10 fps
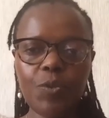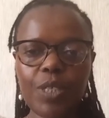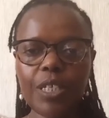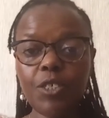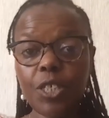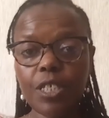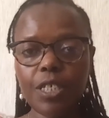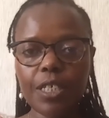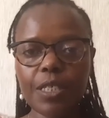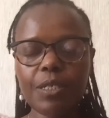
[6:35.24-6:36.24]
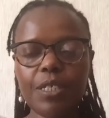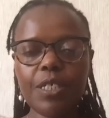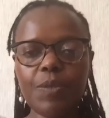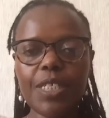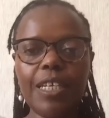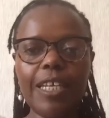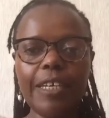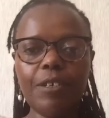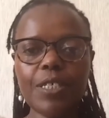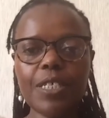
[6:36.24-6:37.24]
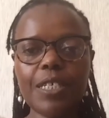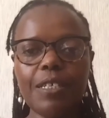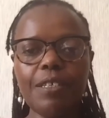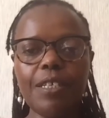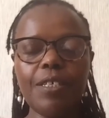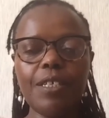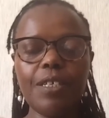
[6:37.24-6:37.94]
with logistics, because this was in Lagos and the